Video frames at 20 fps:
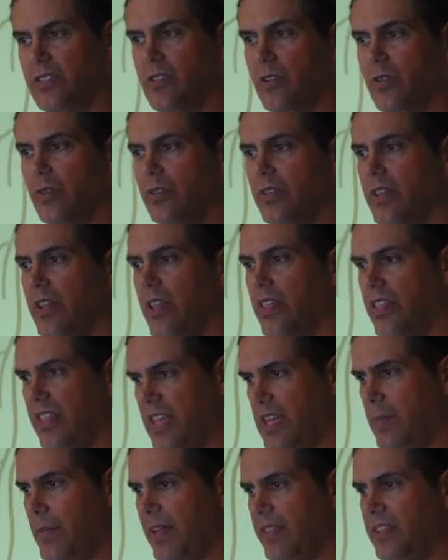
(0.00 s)
So
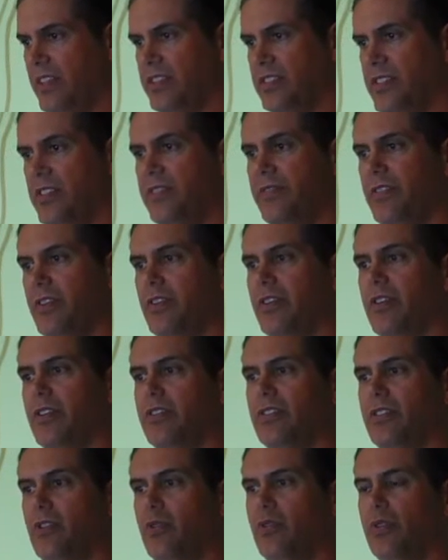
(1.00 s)
think about this if
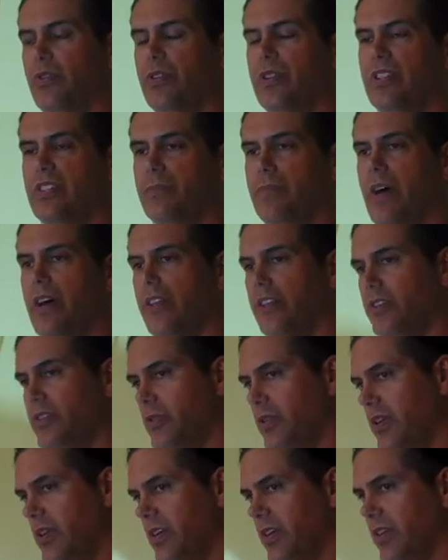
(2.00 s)
your shoulder is bothering
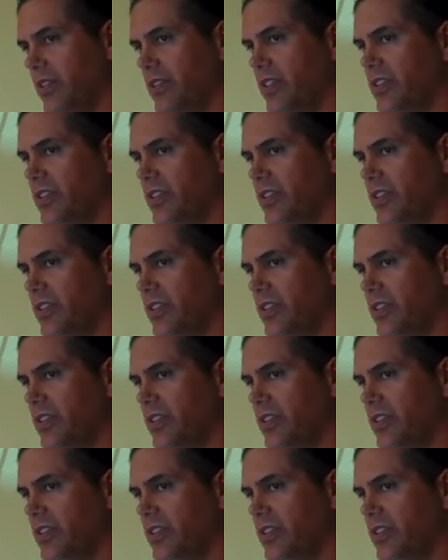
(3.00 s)
you here,